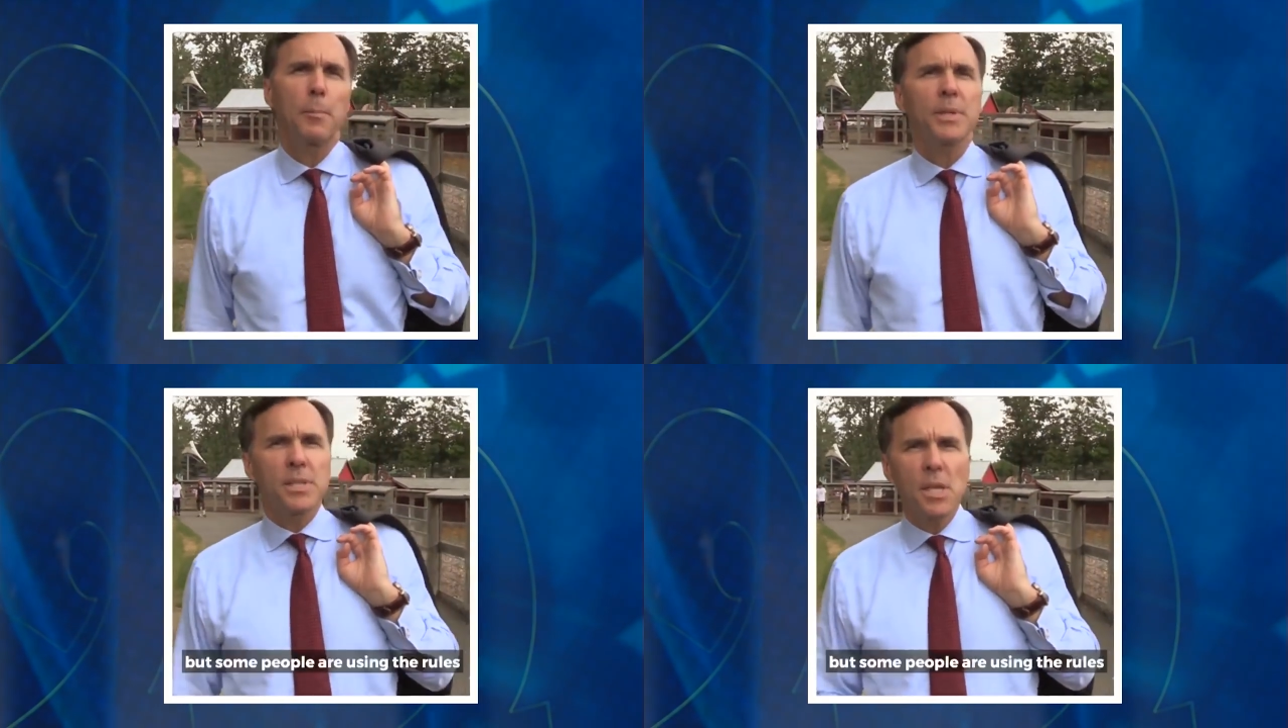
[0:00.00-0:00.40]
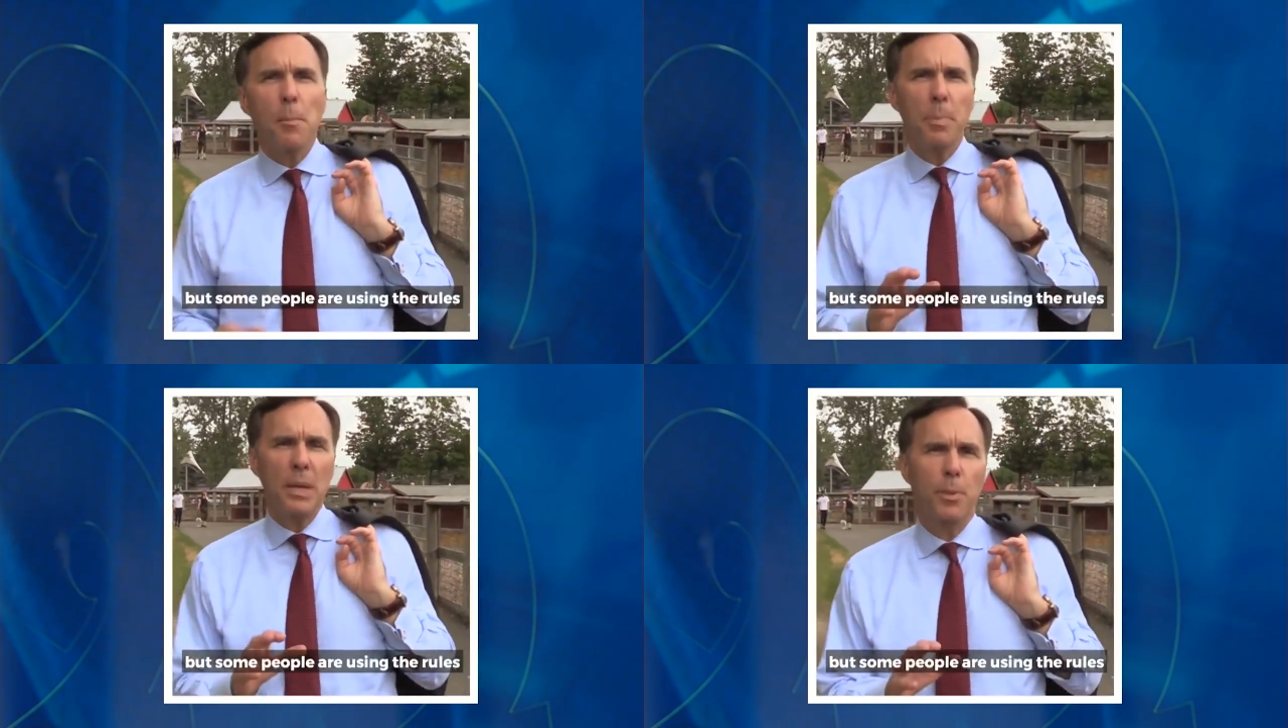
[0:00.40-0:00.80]
But
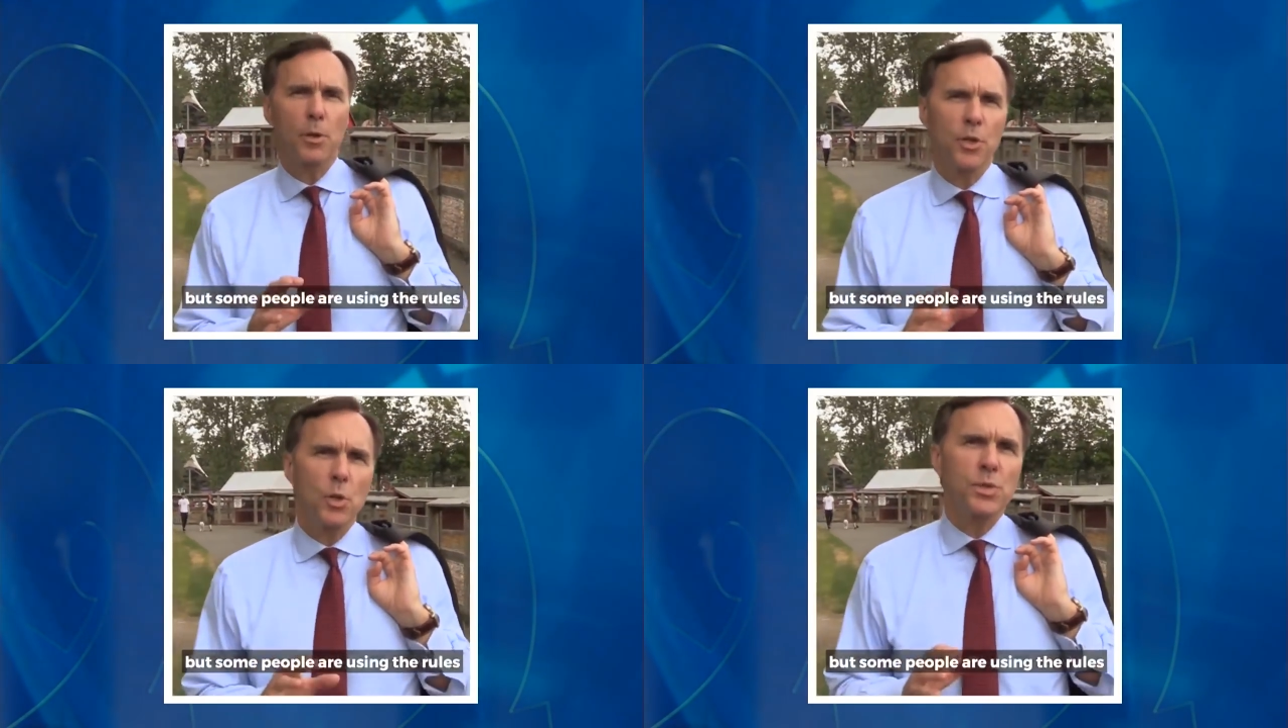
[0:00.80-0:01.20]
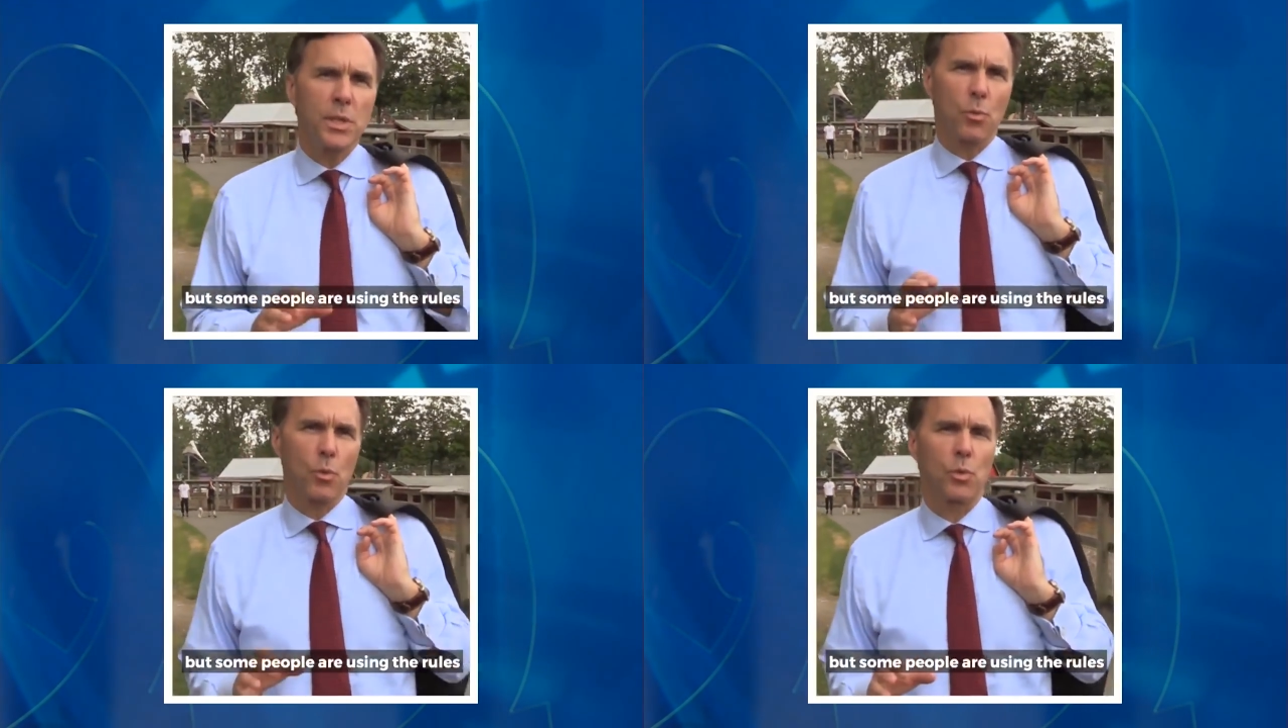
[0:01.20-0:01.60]
some people are
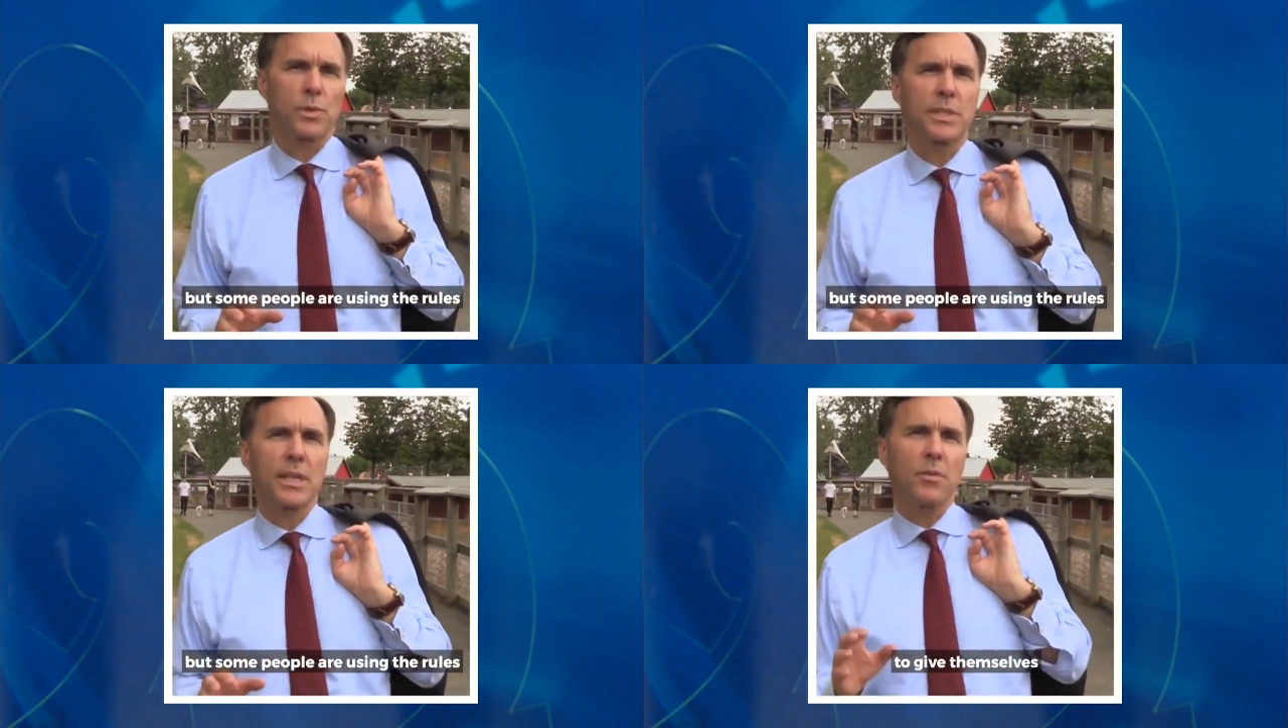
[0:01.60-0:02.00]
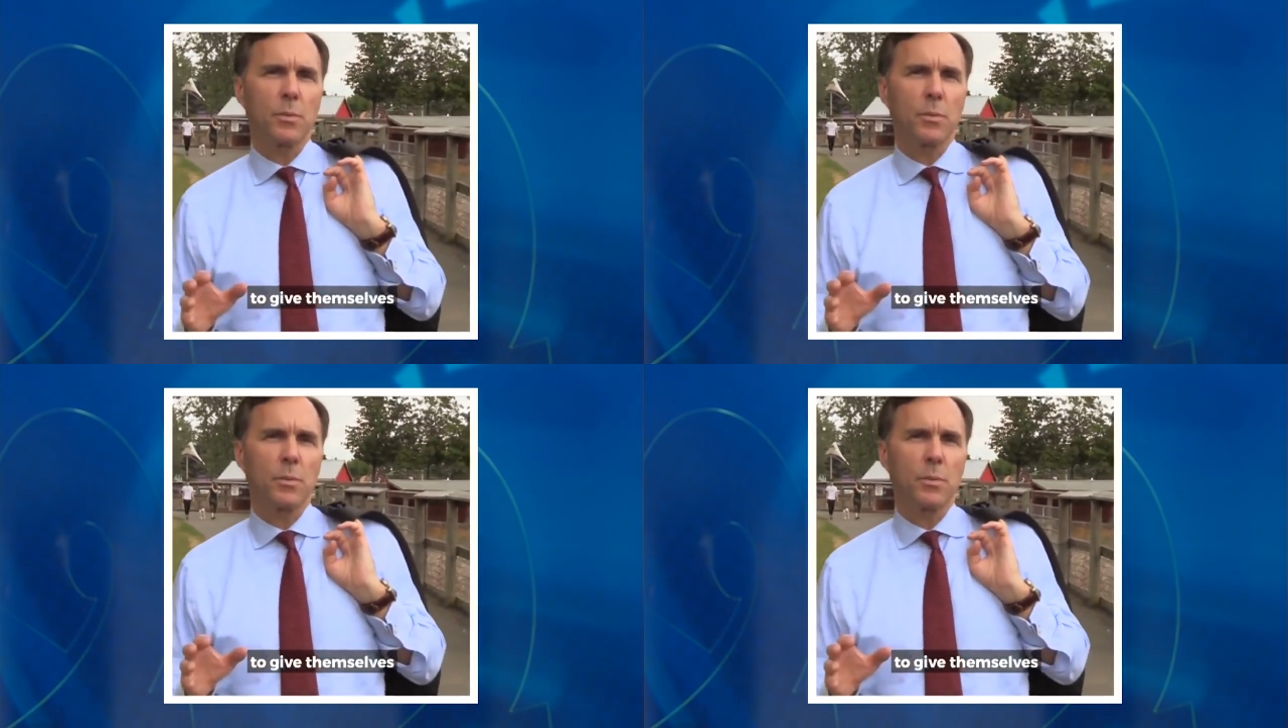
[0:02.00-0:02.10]
using the rules to give